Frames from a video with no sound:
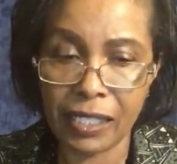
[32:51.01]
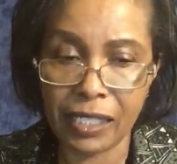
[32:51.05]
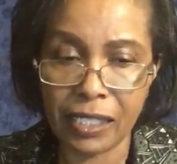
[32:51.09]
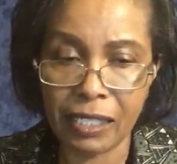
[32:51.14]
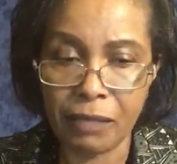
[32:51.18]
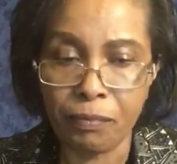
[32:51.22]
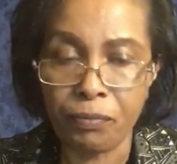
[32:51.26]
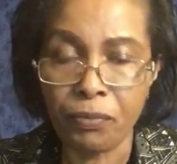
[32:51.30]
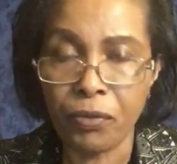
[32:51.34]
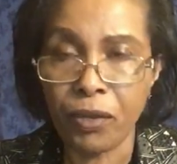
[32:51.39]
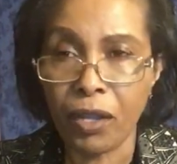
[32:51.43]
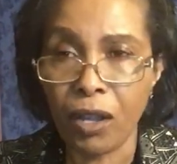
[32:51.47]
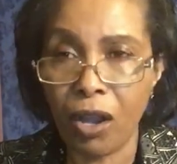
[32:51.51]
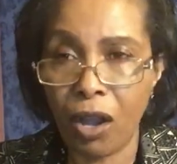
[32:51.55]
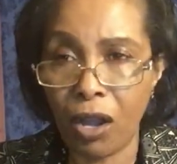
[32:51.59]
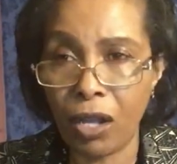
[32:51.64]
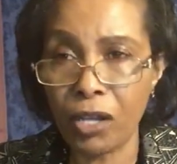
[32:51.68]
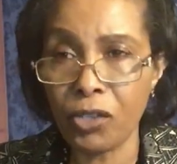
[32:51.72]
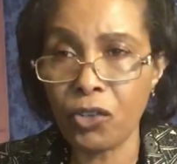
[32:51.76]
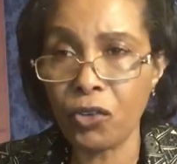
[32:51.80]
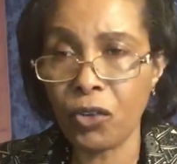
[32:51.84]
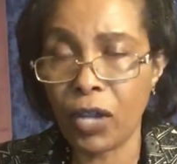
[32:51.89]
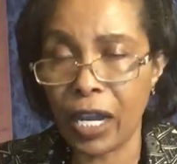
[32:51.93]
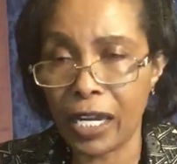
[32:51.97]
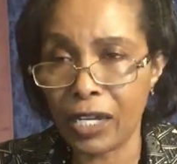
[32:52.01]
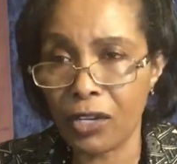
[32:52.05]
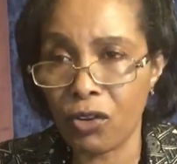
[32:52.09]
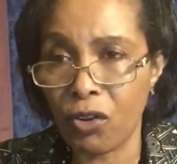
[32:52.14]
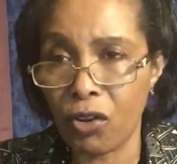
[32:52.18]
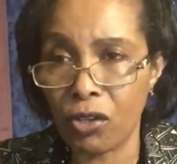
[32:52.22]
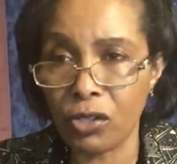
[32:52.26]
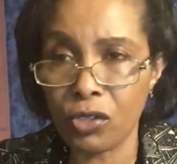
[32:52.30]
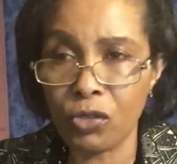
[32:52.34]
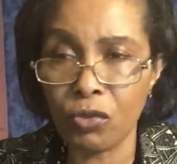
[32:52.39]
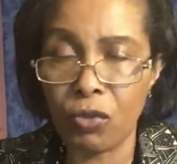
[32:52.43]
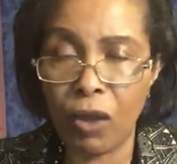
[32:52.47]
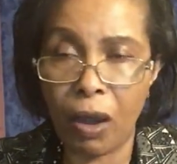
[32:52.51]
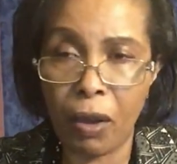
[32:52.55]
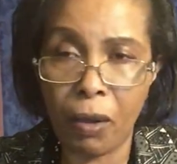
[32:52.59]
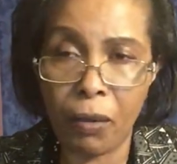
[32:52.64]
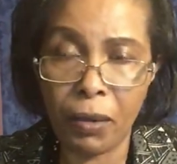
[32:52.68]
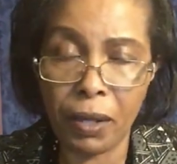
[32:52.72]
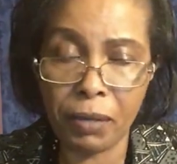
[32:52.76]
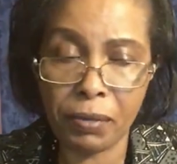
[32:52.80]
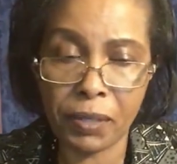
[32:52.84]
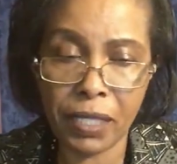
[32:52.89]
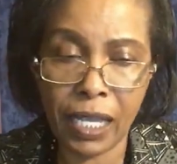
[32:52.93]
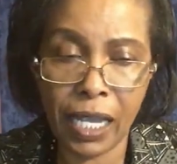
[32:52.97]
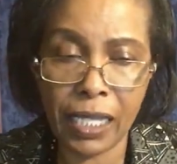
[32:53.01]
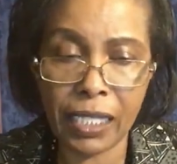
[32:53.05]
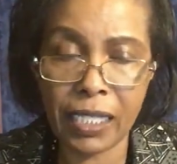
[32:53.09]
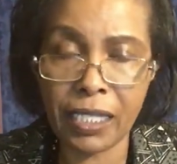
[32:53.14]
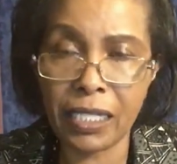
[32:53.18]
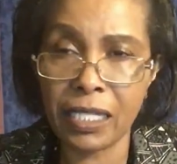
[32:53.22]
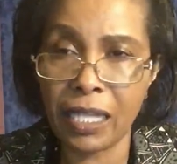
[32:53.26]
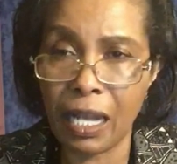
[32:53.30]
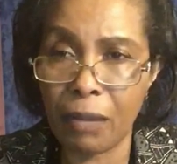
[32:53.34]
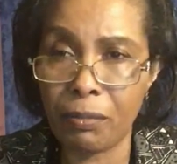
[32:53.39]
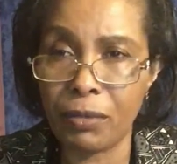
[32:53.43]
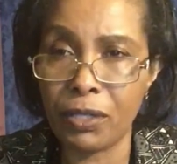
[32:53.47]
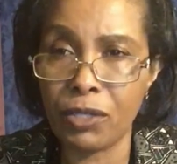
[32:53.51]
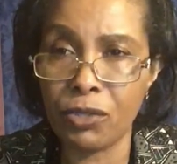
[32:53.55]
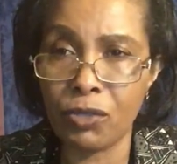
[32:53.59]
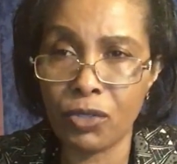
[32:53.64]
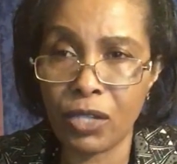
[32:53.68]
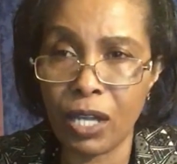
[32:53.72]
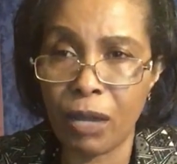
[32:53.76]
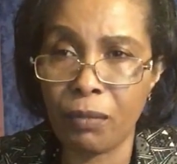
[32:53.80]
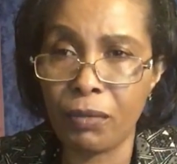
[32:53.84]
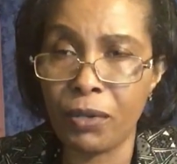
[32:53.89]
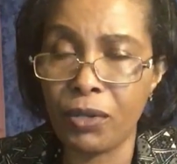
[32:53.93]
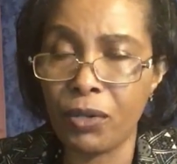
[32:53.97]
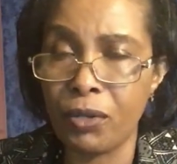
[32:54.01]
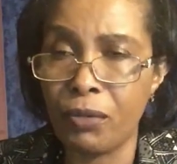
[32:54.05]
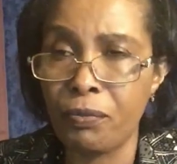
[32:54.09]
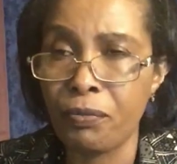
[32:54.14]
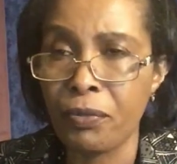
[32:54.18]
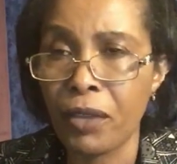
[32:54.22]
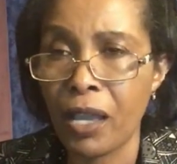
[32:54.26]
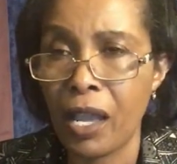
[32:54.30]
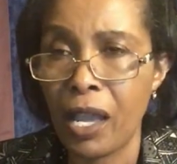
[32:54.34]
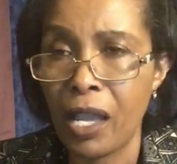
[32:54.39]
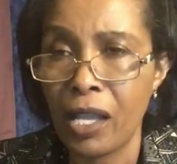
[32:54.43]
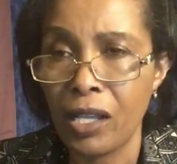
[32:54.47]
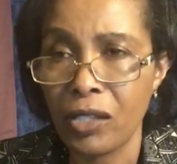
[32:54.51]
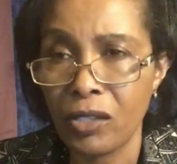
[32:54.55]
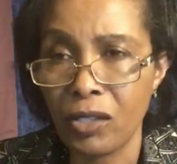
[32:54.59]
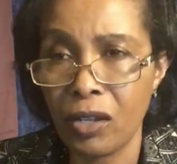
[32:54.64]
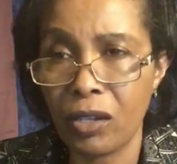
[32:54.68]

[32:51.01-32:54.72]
Or you can go to our website, w w w dot